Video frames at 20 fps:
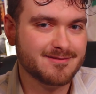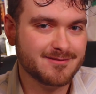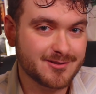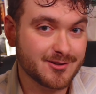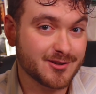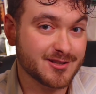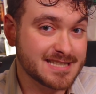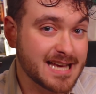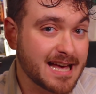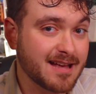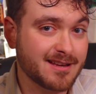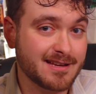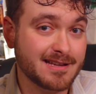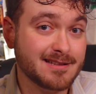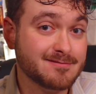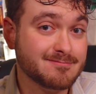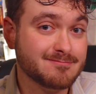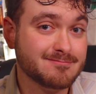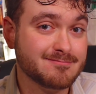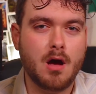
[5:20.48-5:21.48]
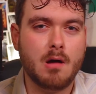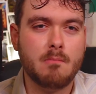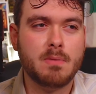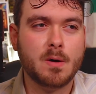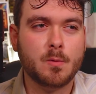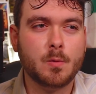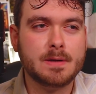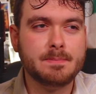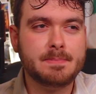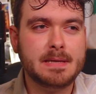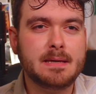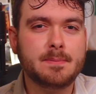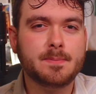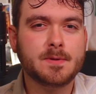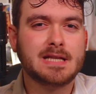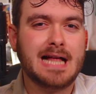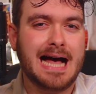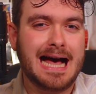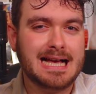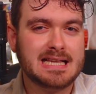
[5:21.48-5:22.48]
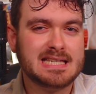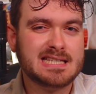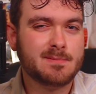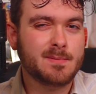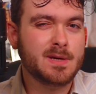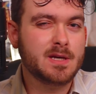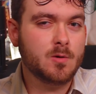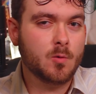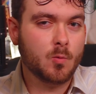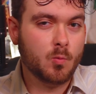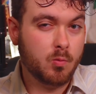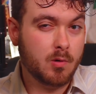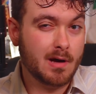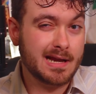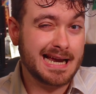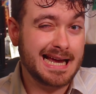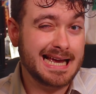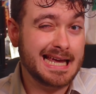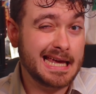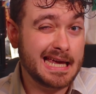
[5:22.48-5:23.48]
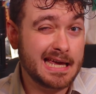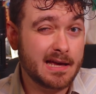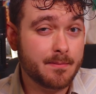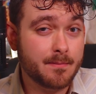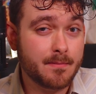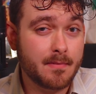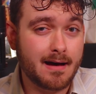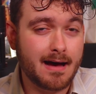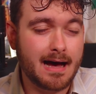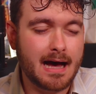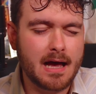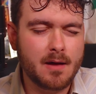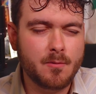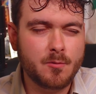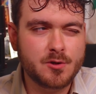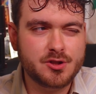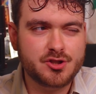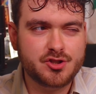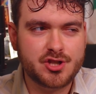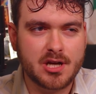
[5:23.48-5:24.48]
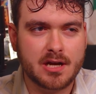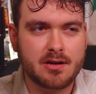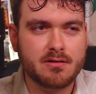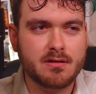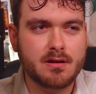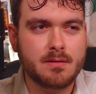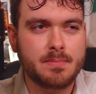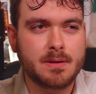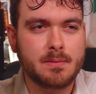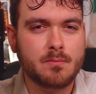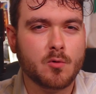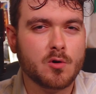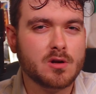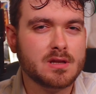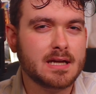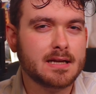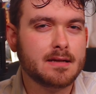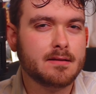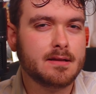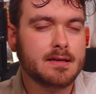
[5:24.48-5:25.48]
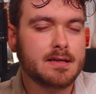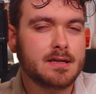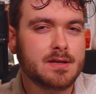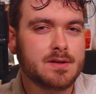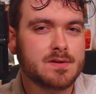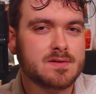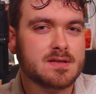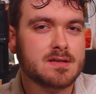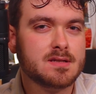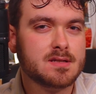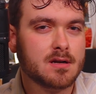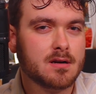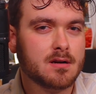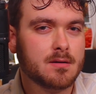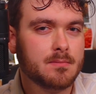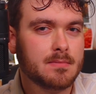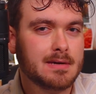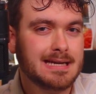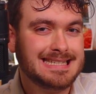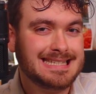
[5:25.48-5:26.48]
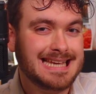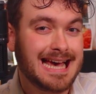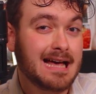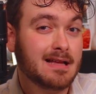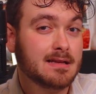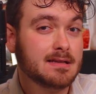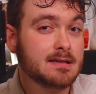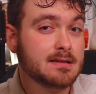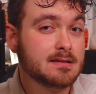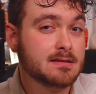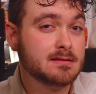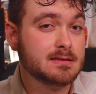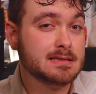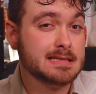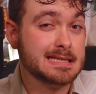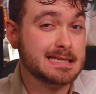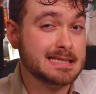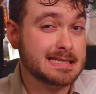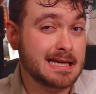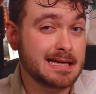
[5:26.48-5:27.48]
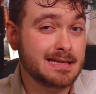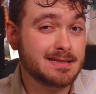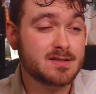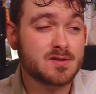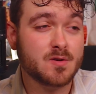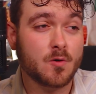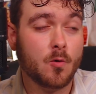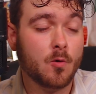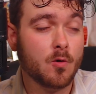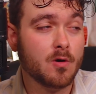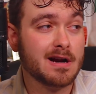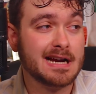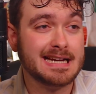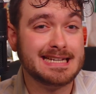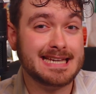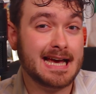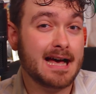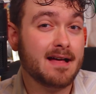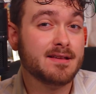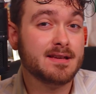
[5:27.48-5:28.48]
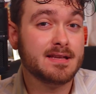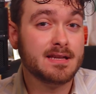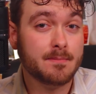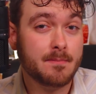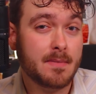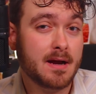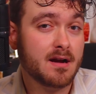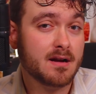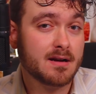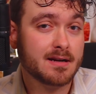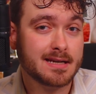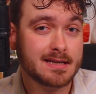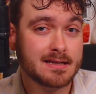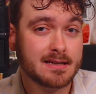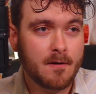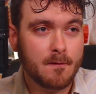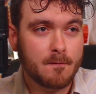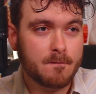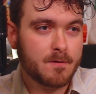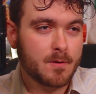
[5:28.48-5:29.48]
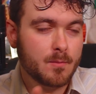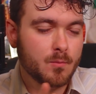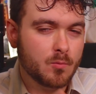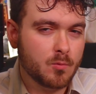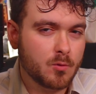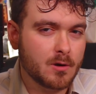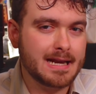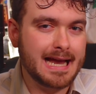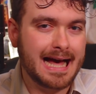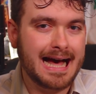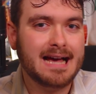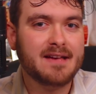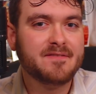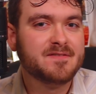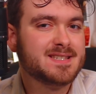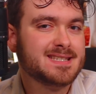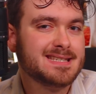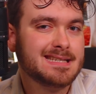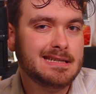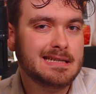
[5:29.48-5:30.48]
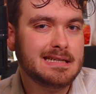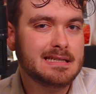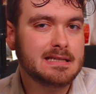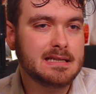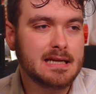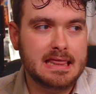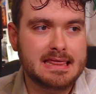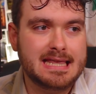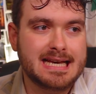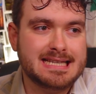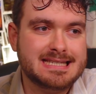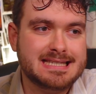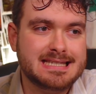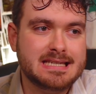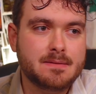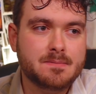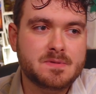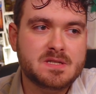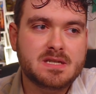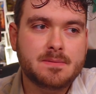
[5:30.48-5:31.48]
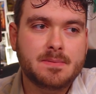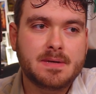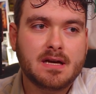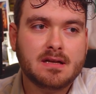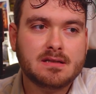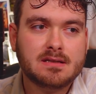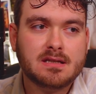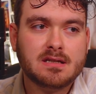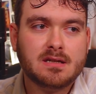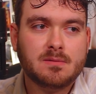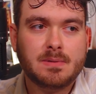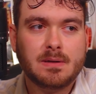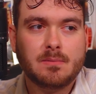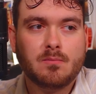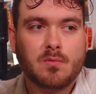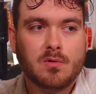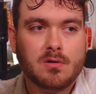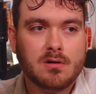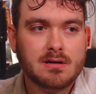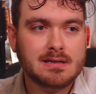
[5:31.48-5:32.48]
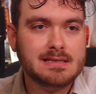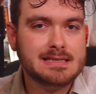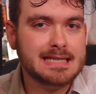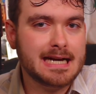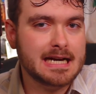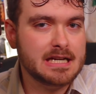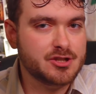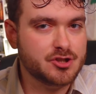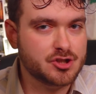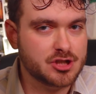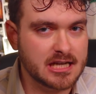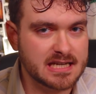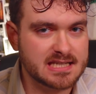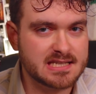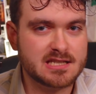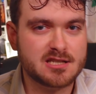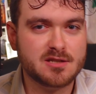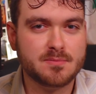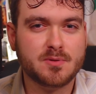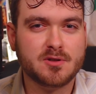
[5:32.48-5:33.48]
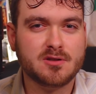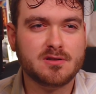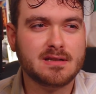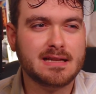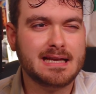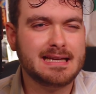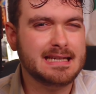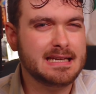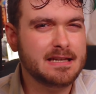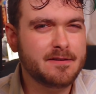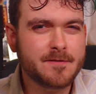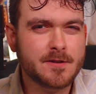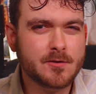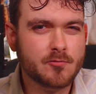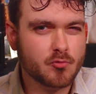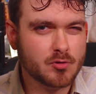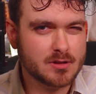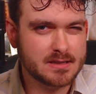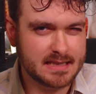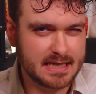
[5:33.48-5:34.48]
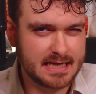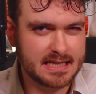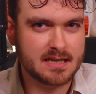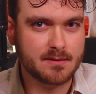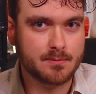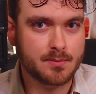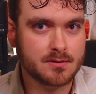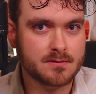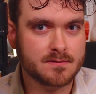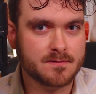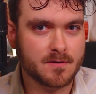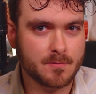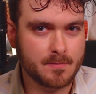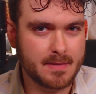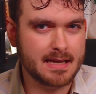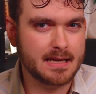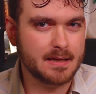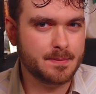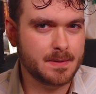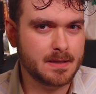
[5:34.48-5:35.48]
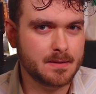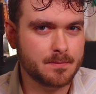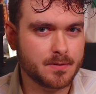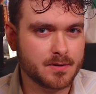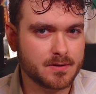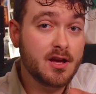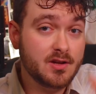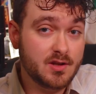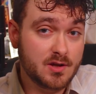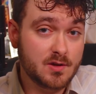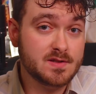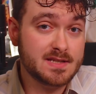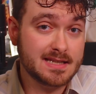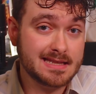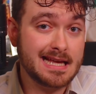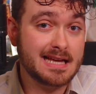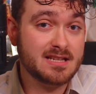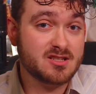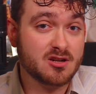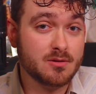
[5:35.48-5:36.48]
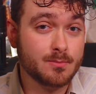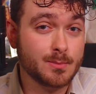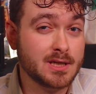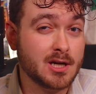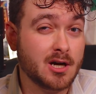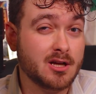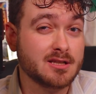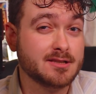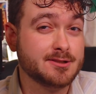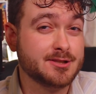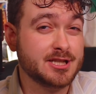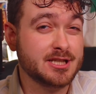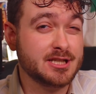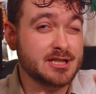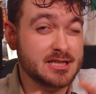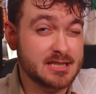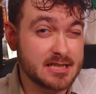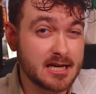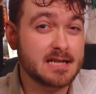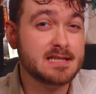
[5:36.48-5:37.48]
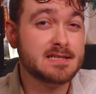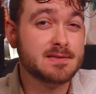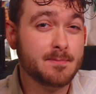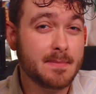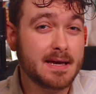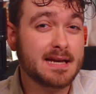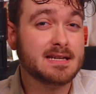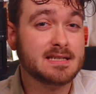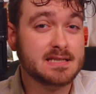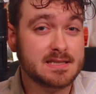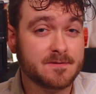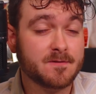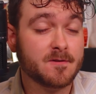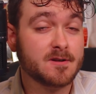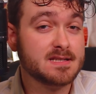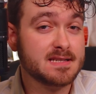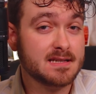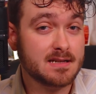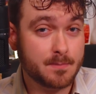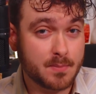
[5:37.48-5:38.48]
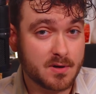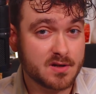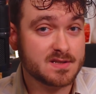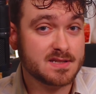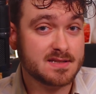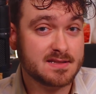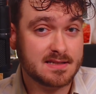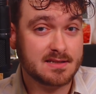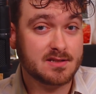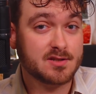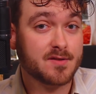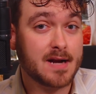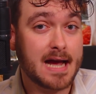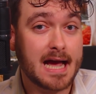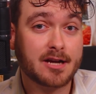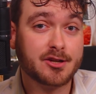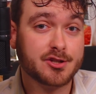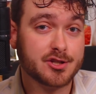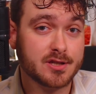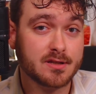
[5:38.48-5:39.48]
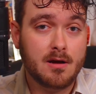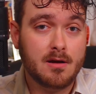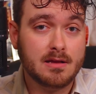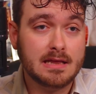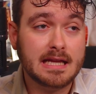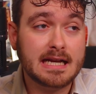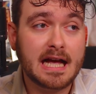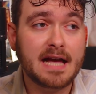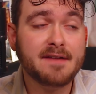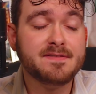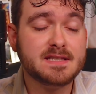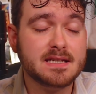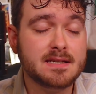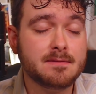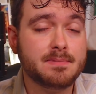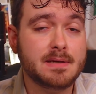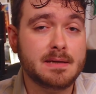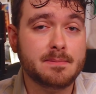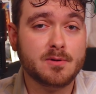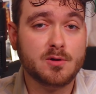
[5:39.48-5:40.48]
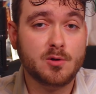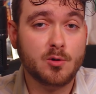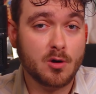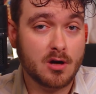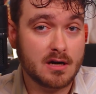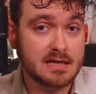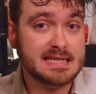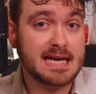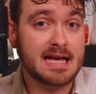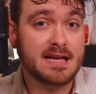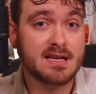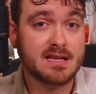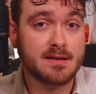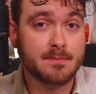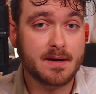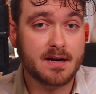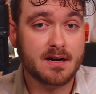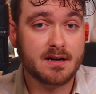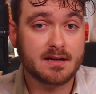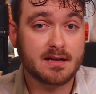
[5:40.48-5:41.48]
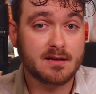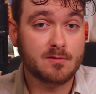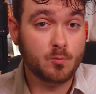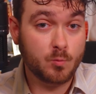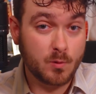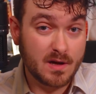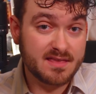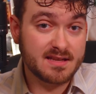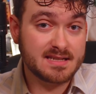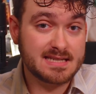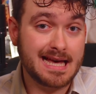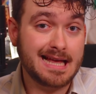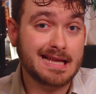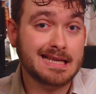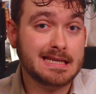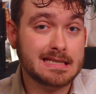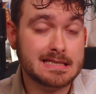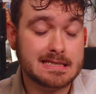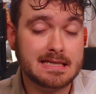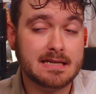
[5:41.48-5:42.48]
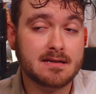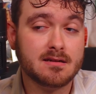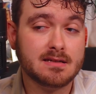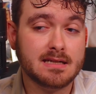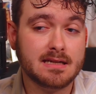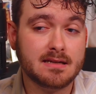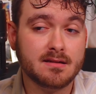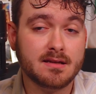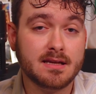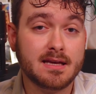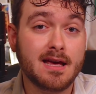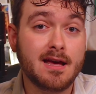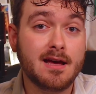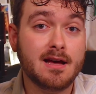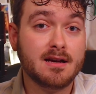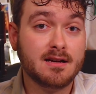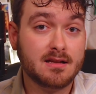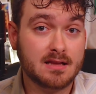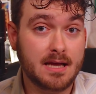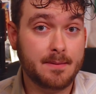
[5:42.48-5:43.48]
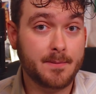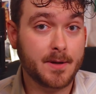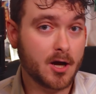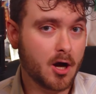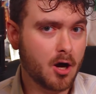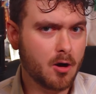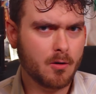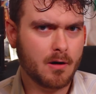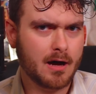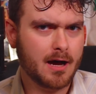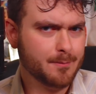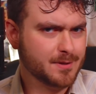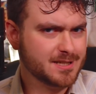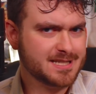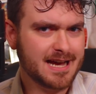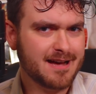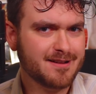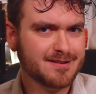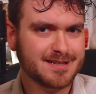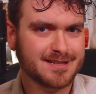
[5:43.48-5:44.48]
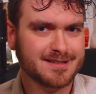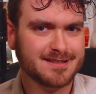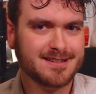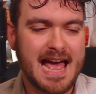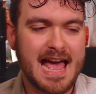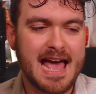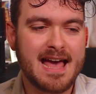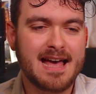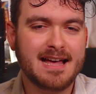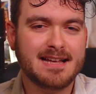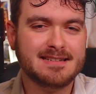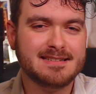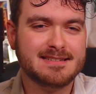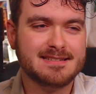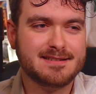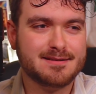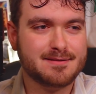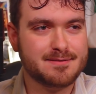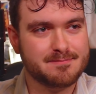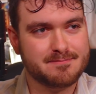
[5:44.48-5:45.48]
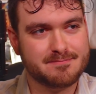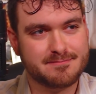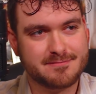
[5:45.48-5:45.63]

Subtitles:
you're Italian. But when people ask me what I am, I would generally be more likely to use the term Italian descent or Italian-American. From what I've seen, that seems to be a little bit more digestible and even relatable for many people. Using that terminology does make a difference in a person's interaction. Like, I've seen people who are Italian-American with Italians here in Italy claiming, oh, I'm Italian, and